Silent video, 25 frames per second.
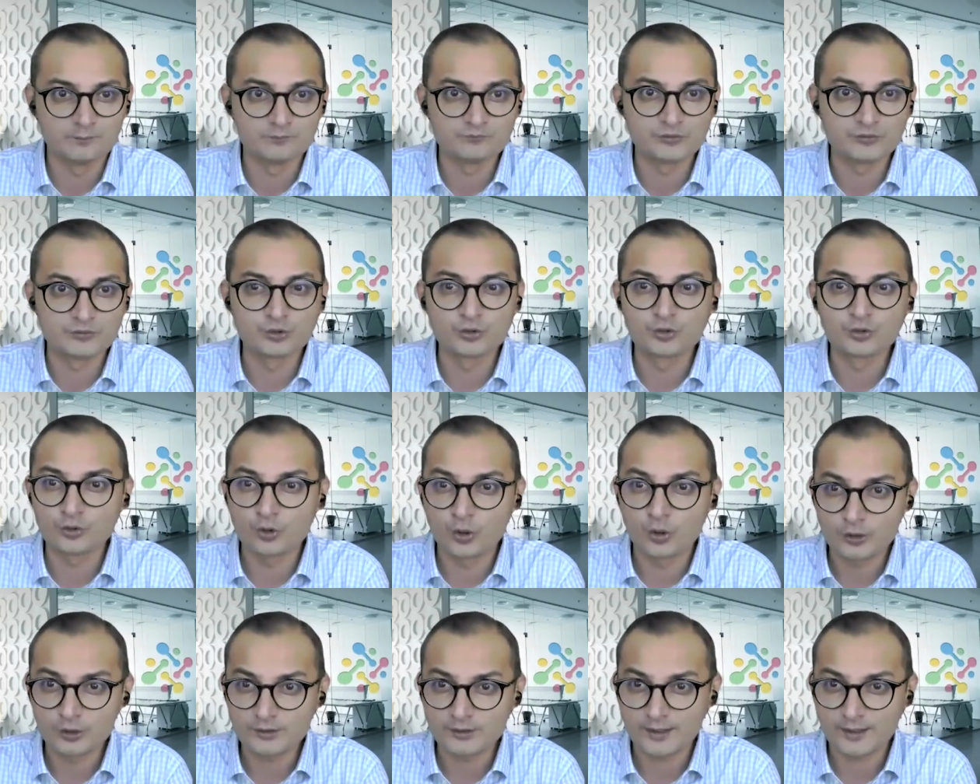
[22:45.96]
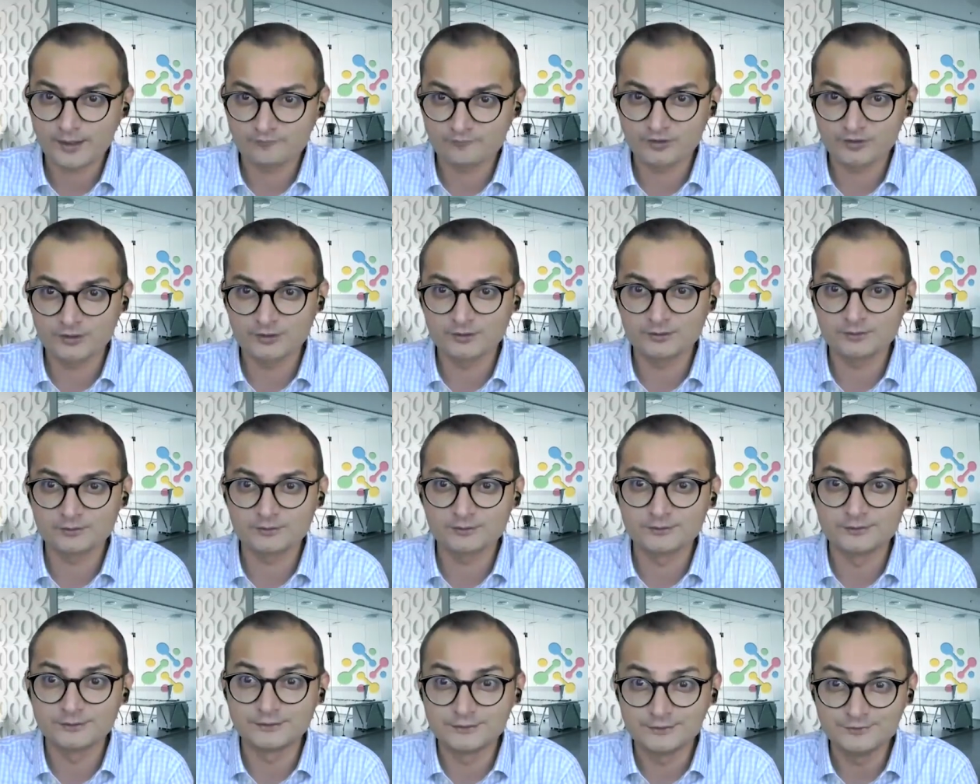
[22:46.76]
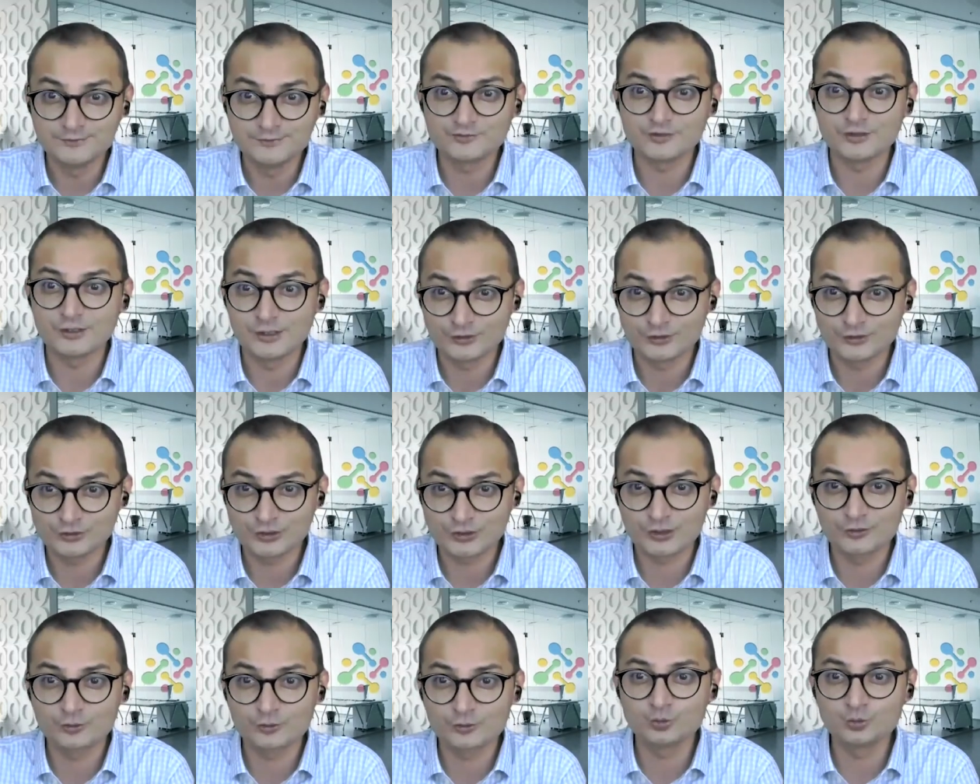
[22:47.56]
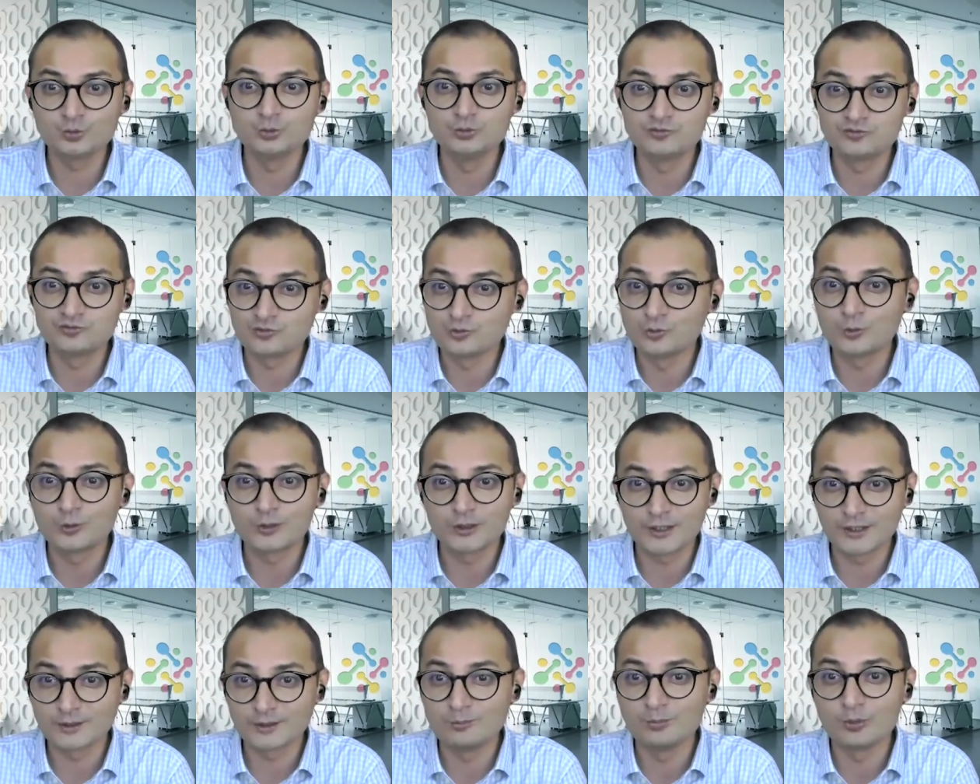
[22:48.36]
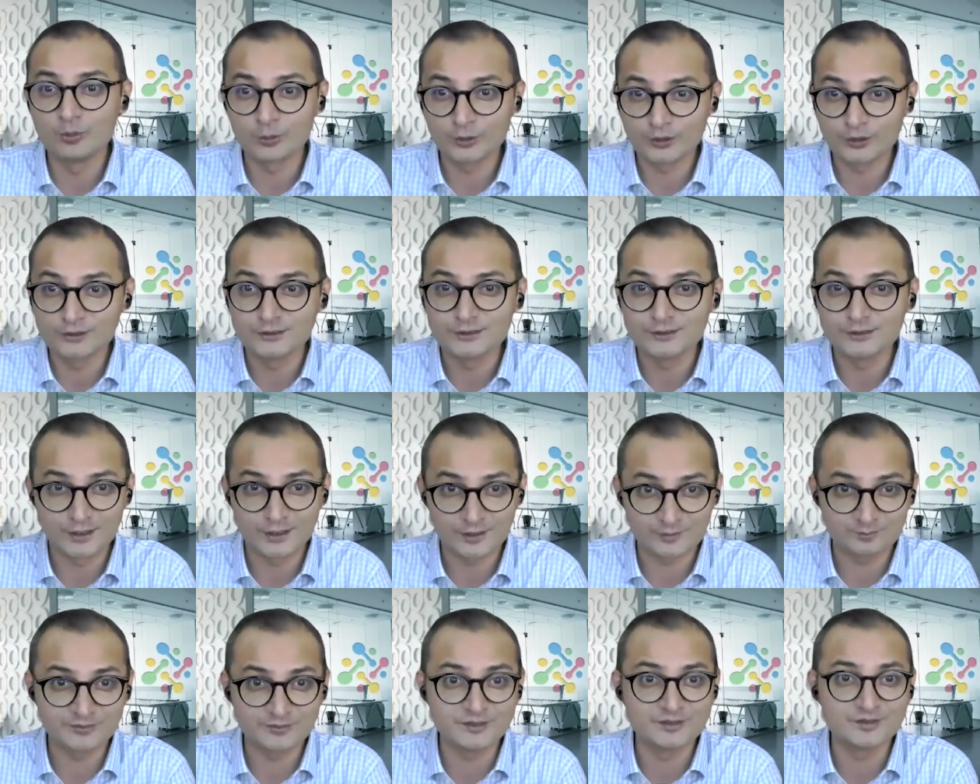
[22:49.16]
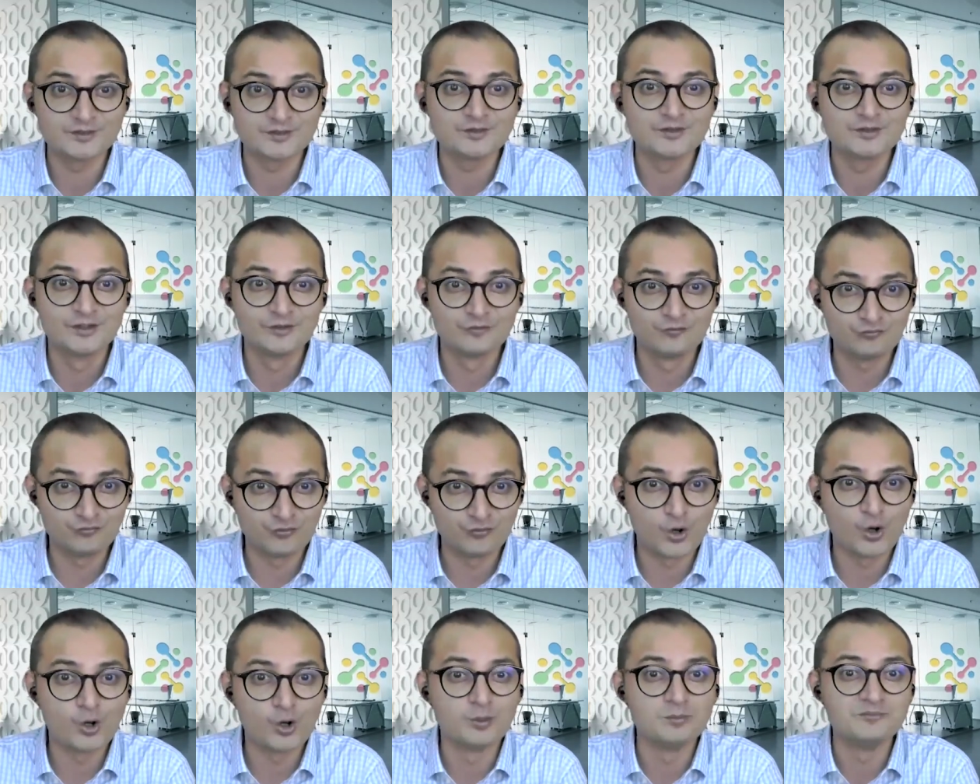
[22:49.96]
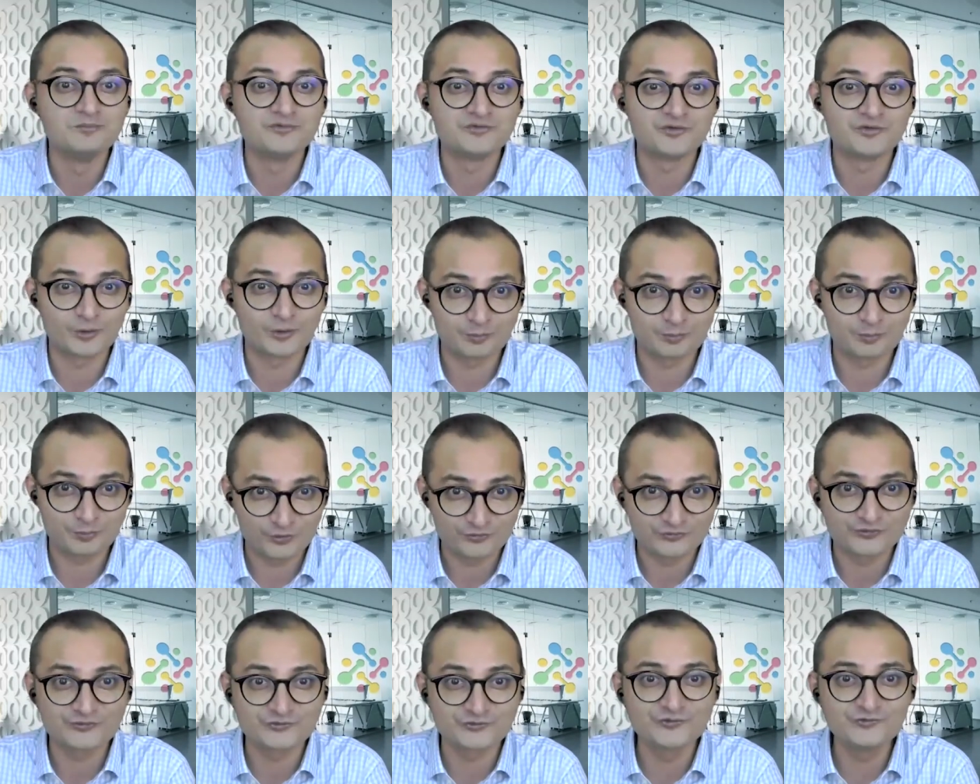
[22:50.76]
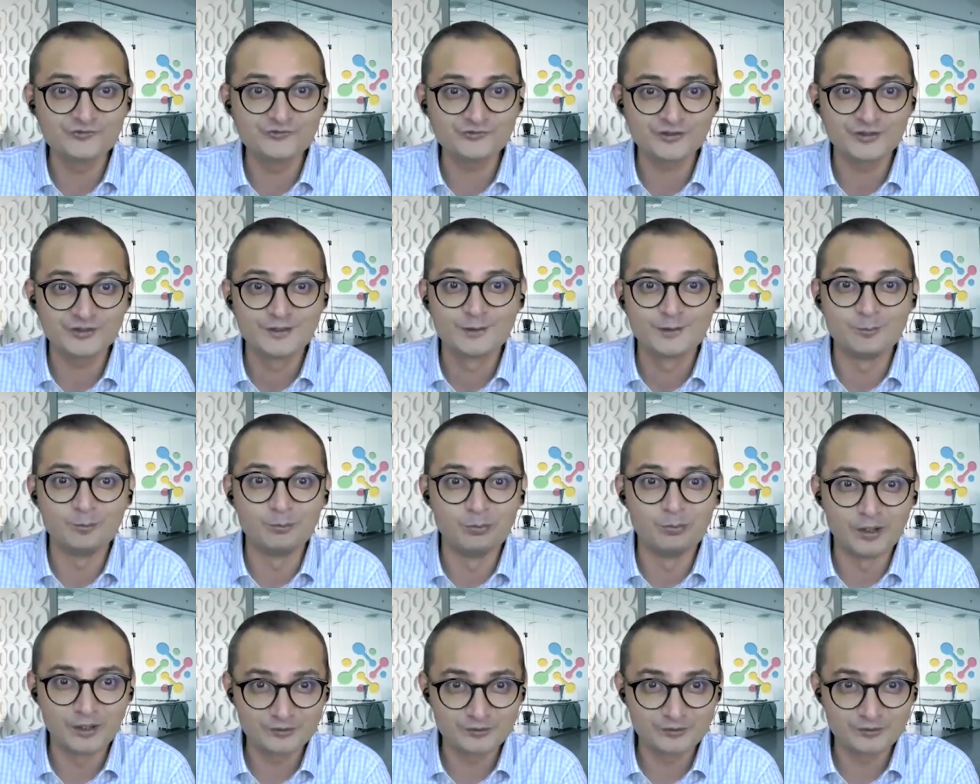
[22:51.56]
um, you know not having these HR tools look like boring ERP forms or processes,